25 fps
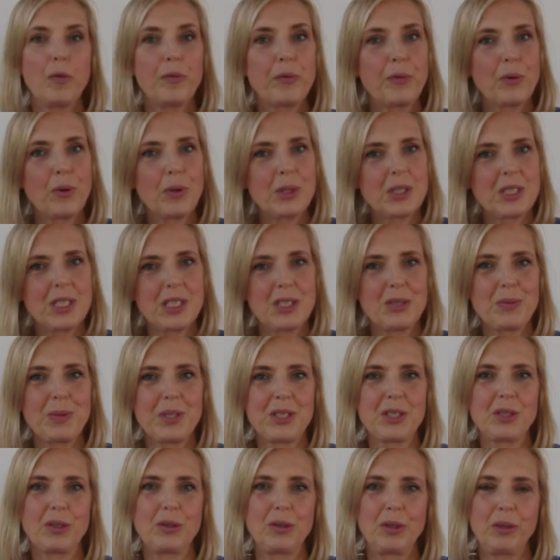Of course, this
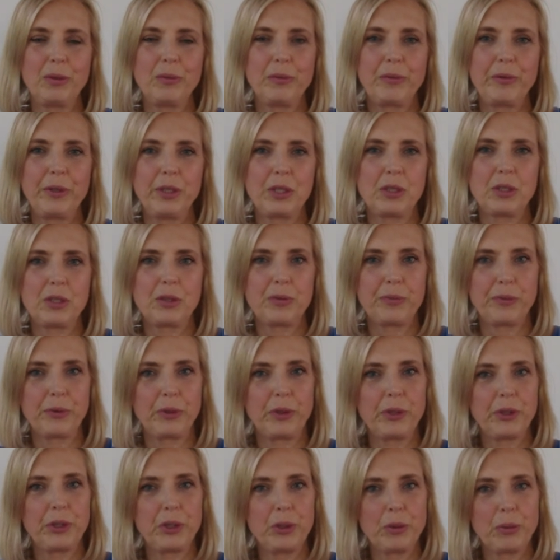was a conference
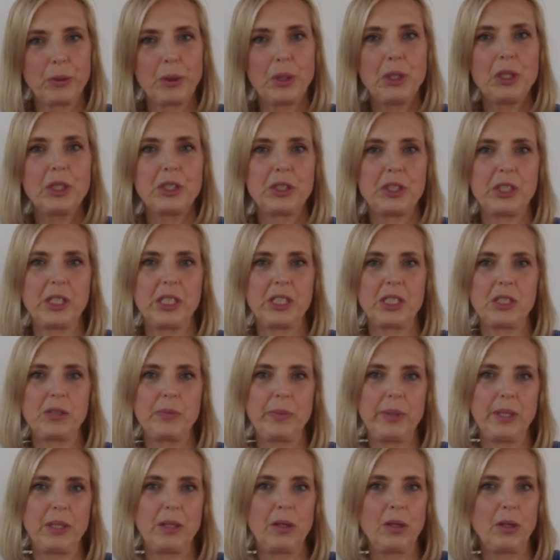for urologists
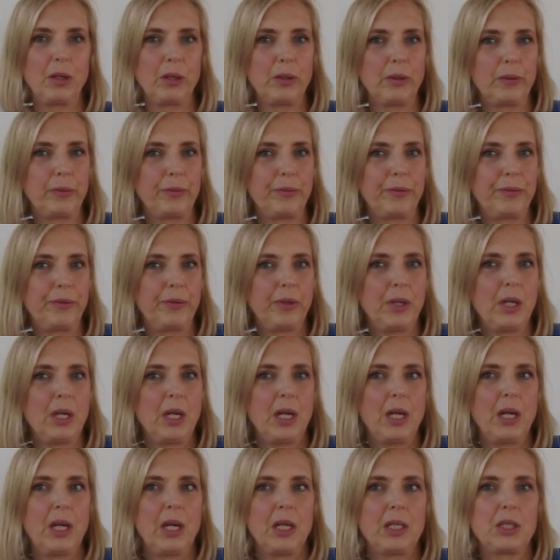with a lot of
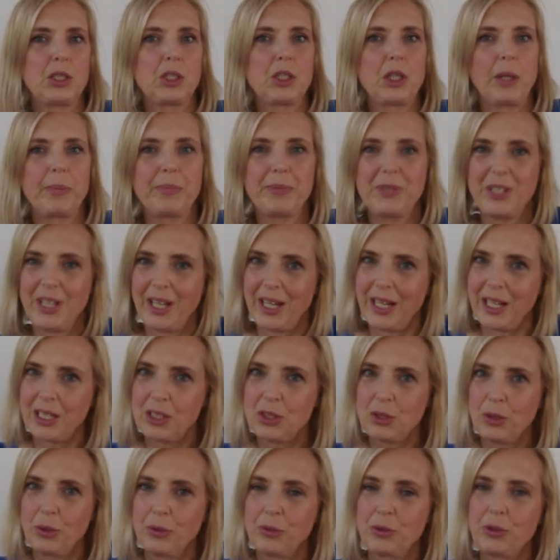
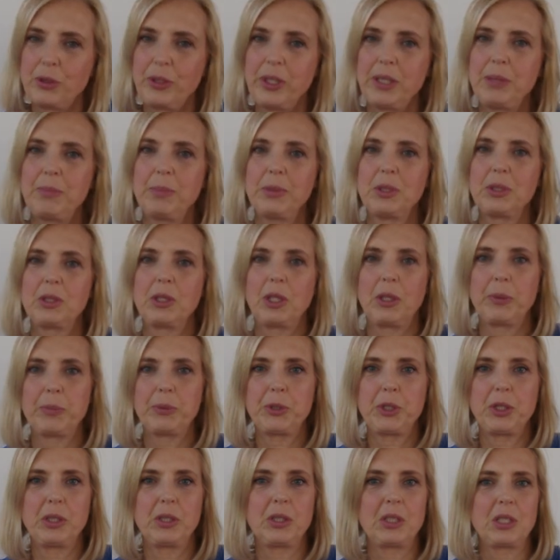subjects on treatment
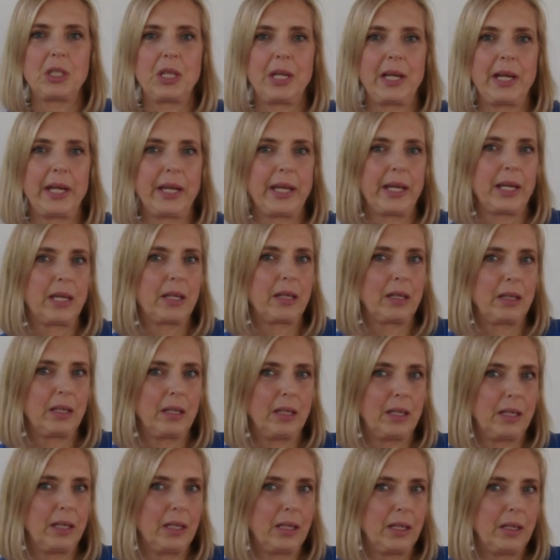options like
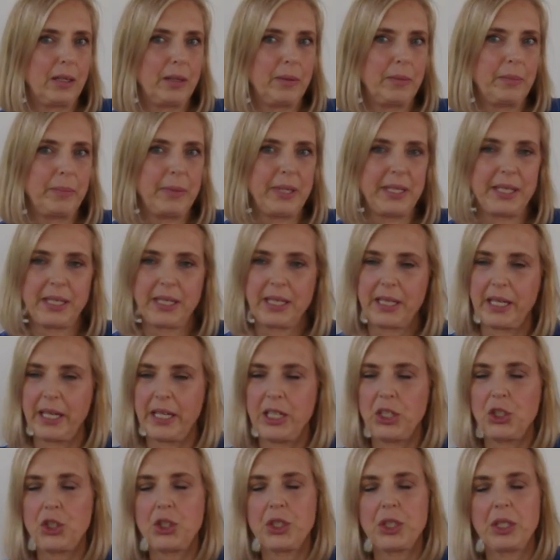
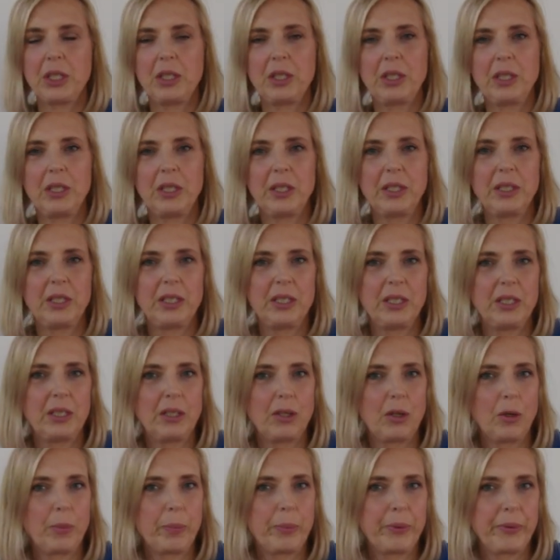medication,
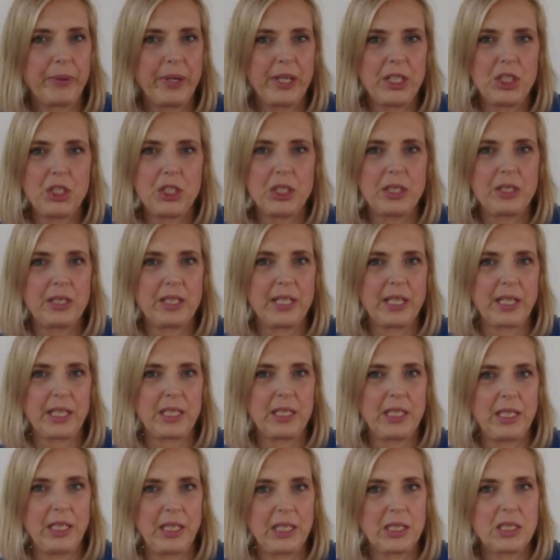operation
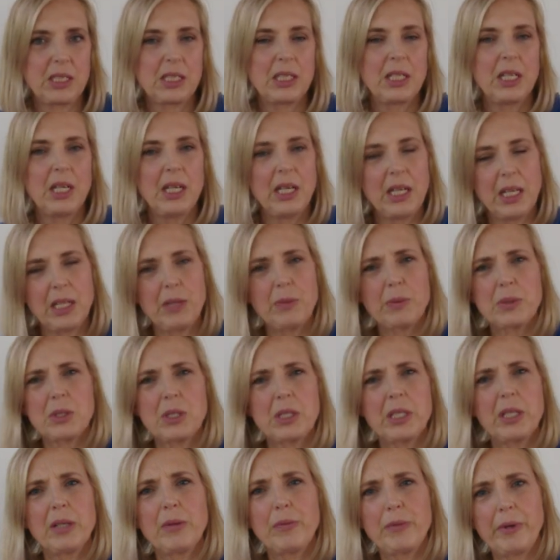techniques. It was
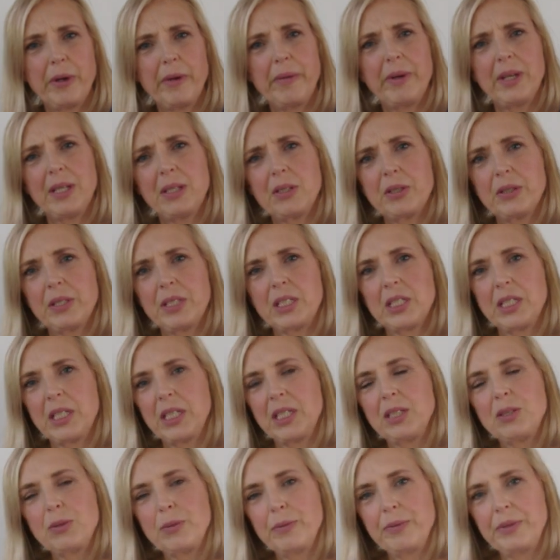still very
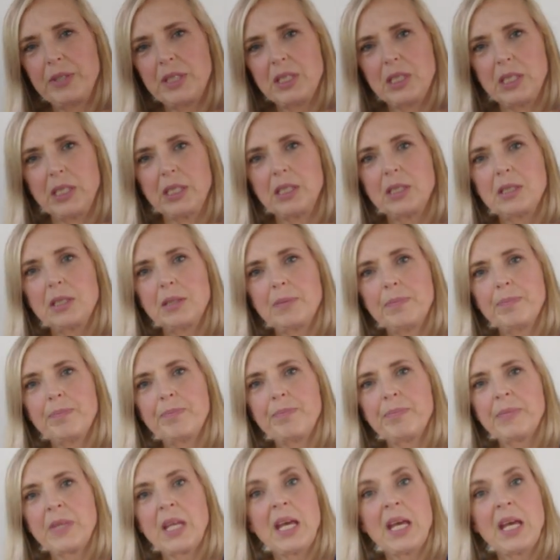interesting to visit.